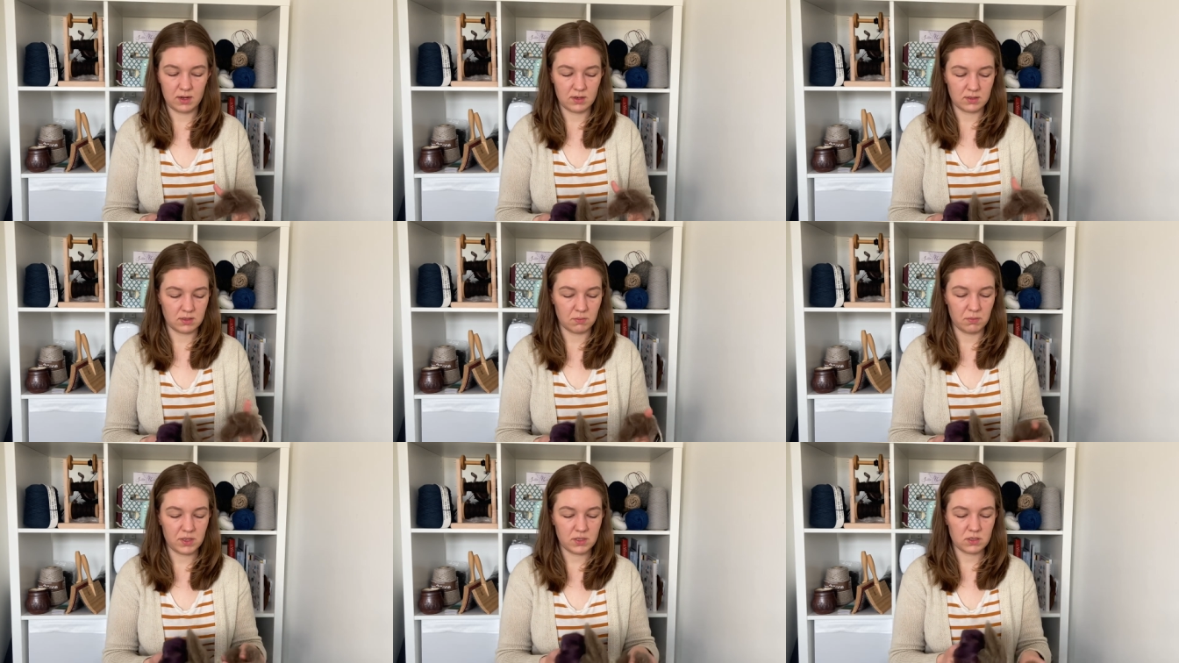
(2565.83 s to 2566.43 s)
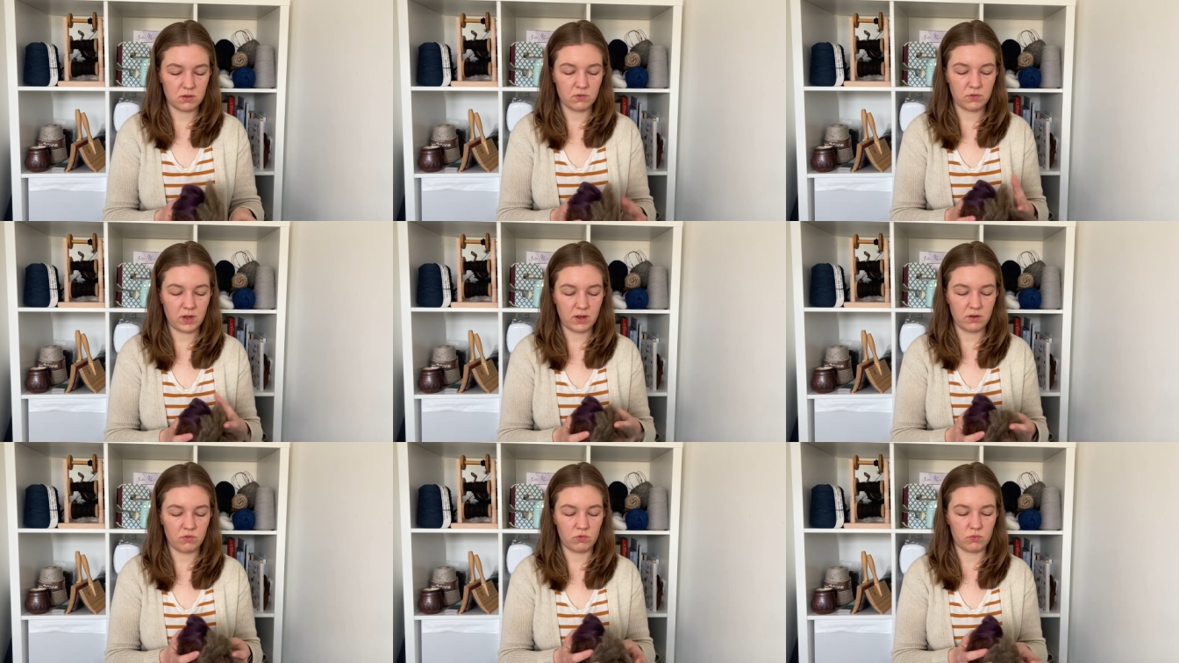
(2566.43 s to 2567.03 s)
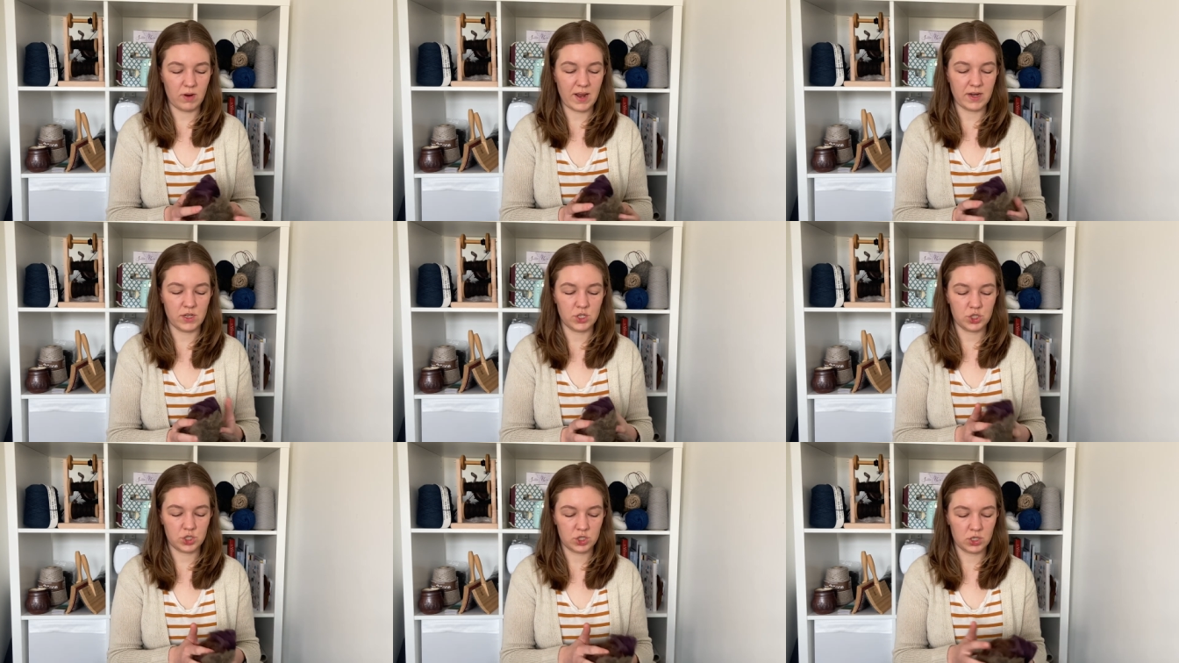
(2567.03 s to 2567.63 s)
some bits of kind of
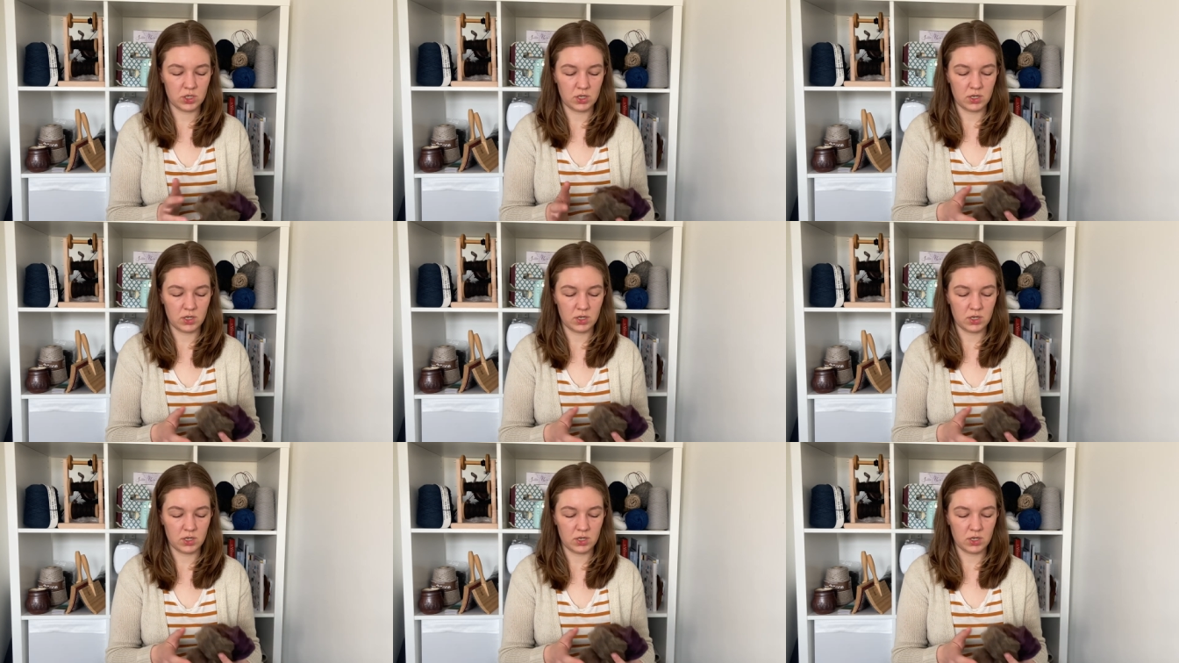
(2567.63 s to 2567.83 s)
reddish